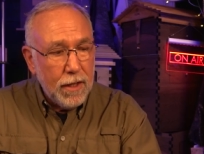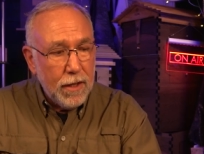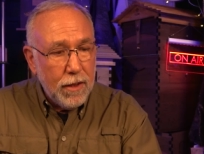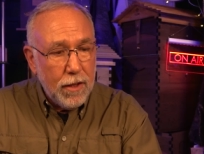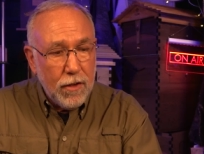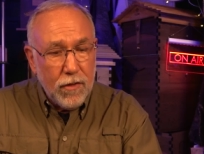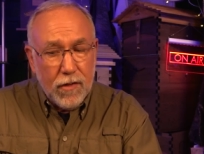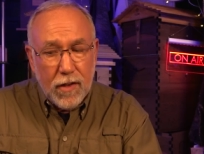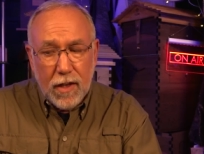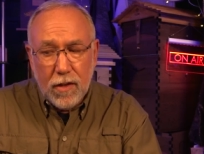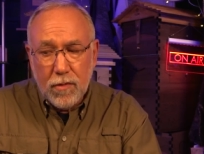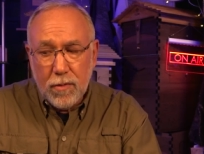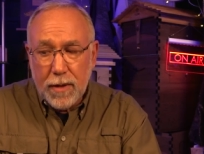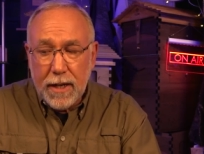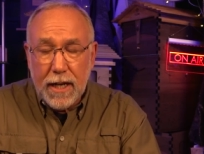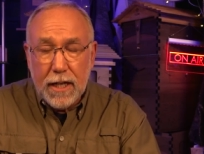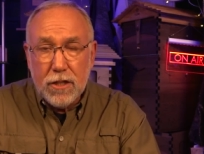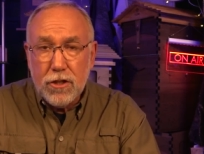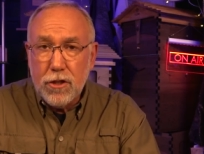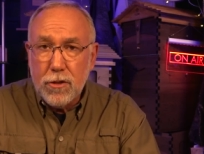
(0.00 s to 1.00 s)
Those things were
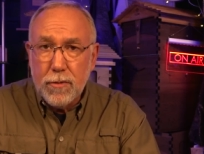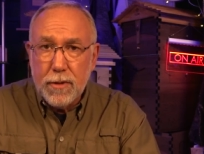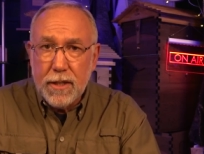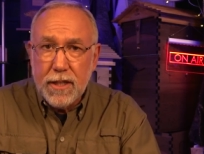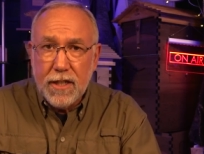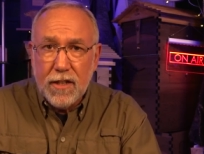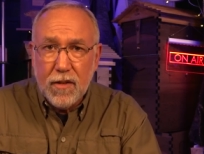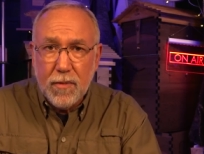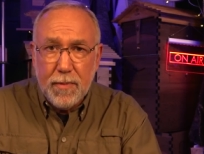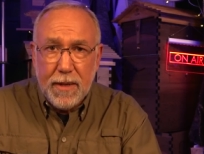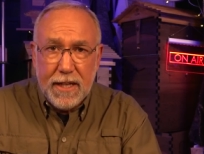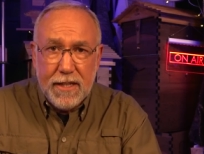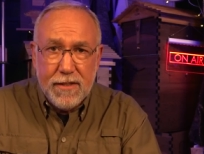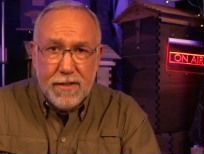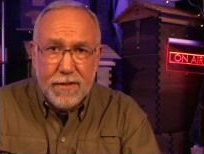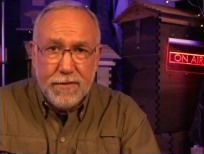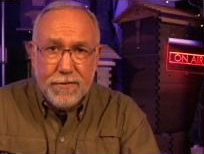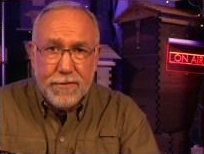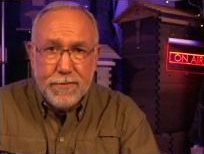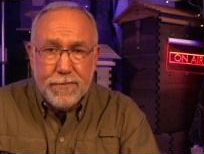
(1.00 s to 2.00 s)
actually really
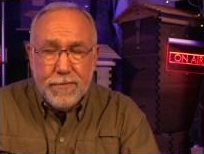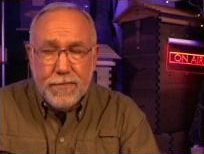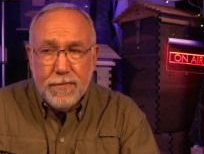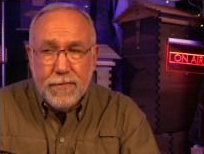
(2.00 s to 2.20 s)
expensive.